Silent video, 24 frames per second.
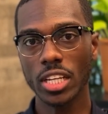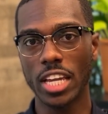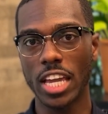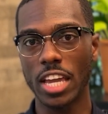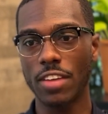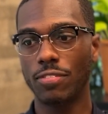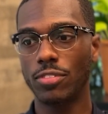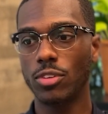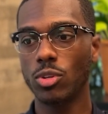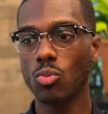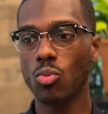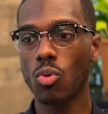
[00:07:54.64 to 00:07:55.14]

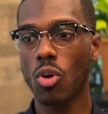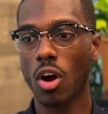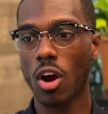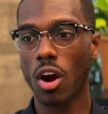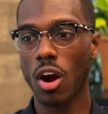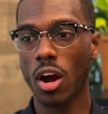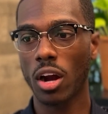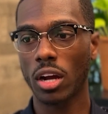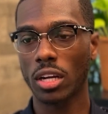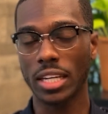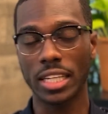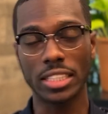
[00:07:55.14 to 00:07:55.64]
if you
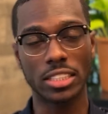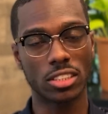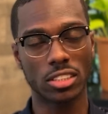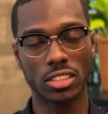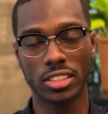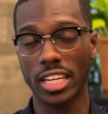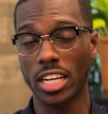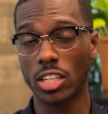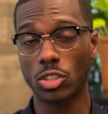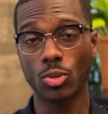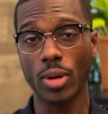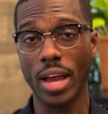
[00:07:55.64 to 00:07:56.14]
are, let's just
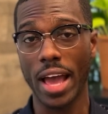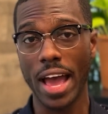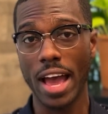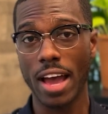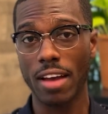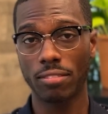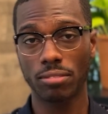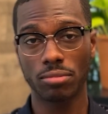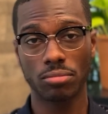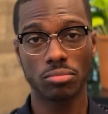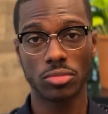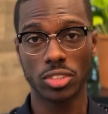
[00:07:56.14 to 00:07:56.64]
say that you
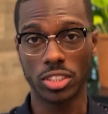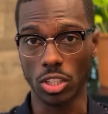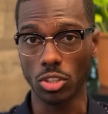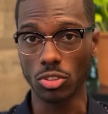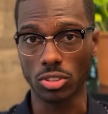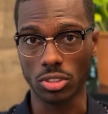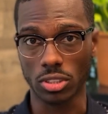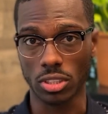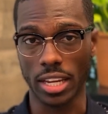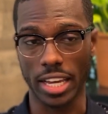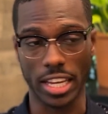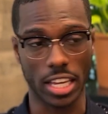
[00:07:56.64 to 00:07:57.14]
have
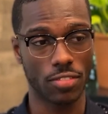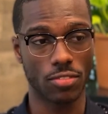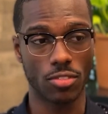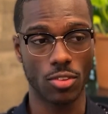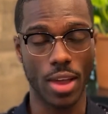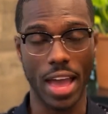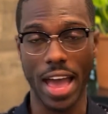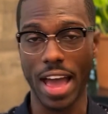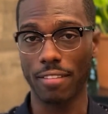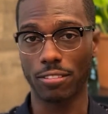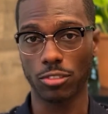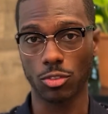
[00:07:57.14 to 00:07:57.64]
children, like if
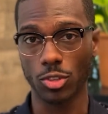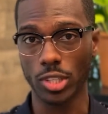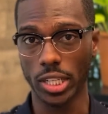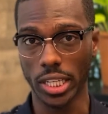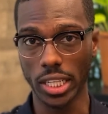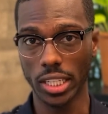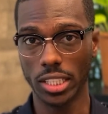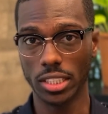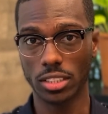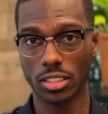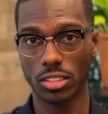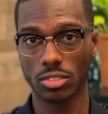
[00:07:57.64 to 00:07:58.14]
you have 3
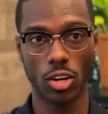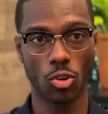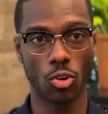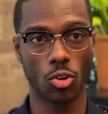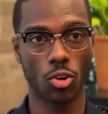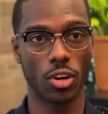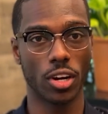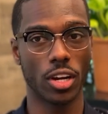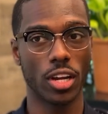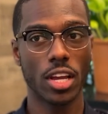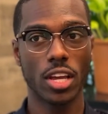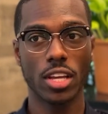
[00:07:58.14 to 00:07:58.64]
kids,
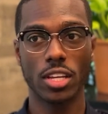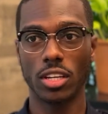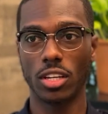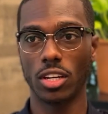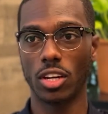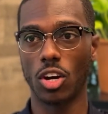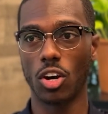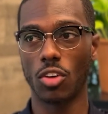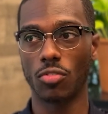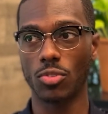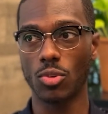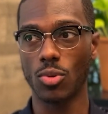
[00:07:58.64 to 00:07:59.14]
or
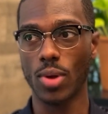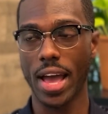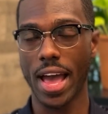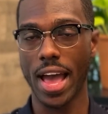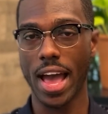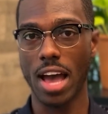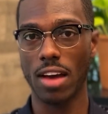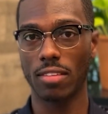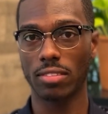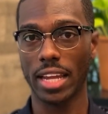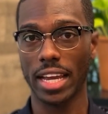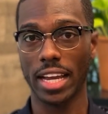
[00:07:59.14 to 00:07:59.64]
if you
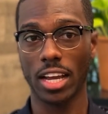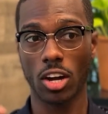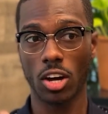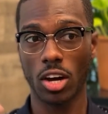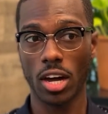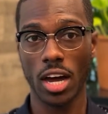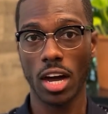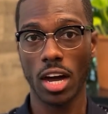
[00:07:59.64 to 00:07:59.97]
have like a